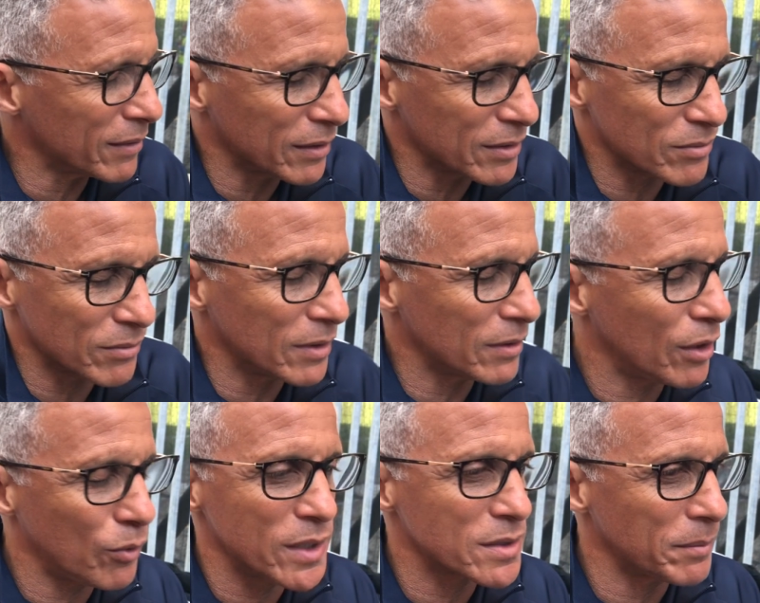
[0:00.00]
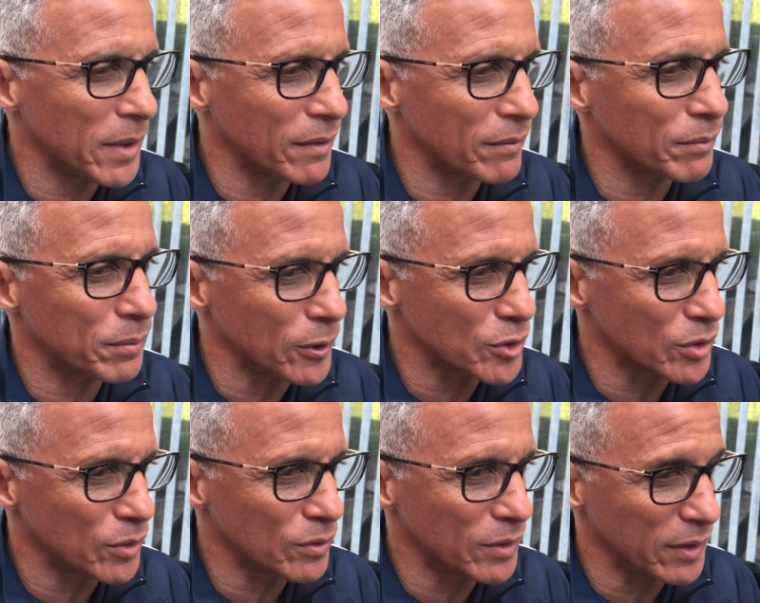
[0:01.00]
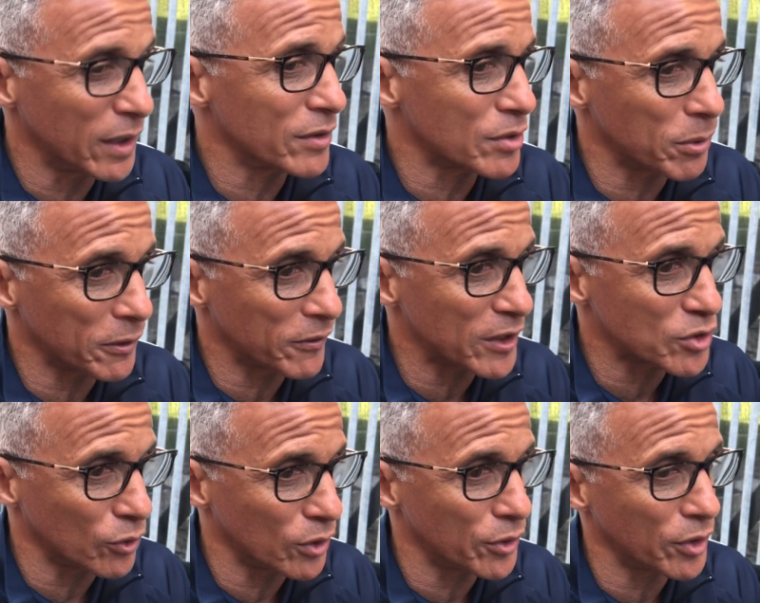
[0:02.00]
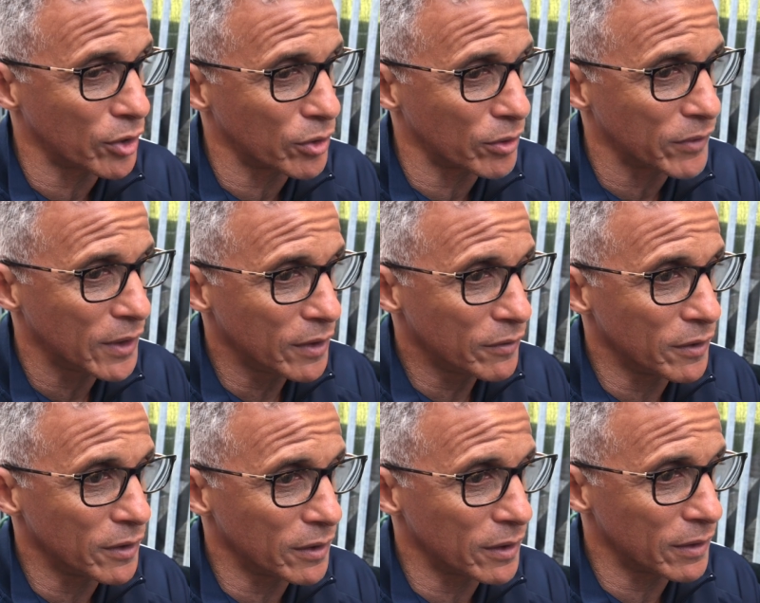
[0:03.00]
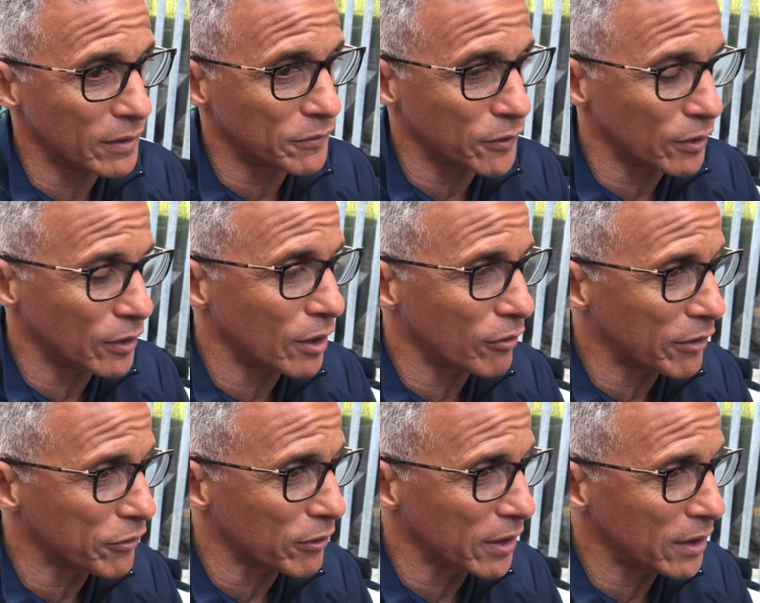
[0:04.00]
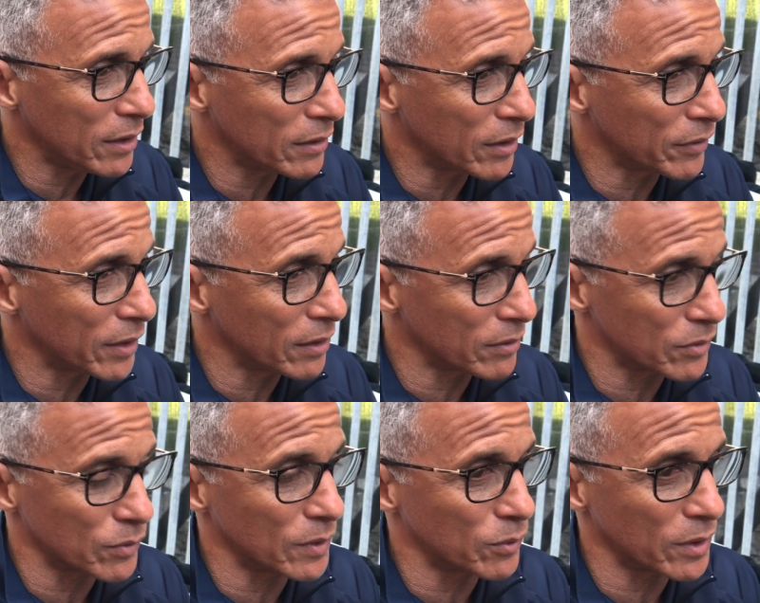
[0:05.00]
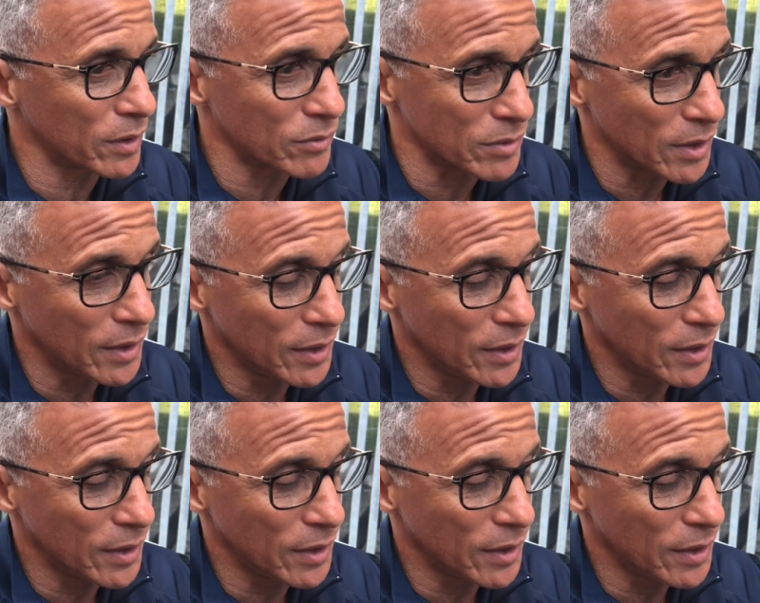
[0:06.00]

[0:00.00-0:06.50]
There's no ways it meant personal. I think it's a professional learning curve for the young referee. I think it's one of those.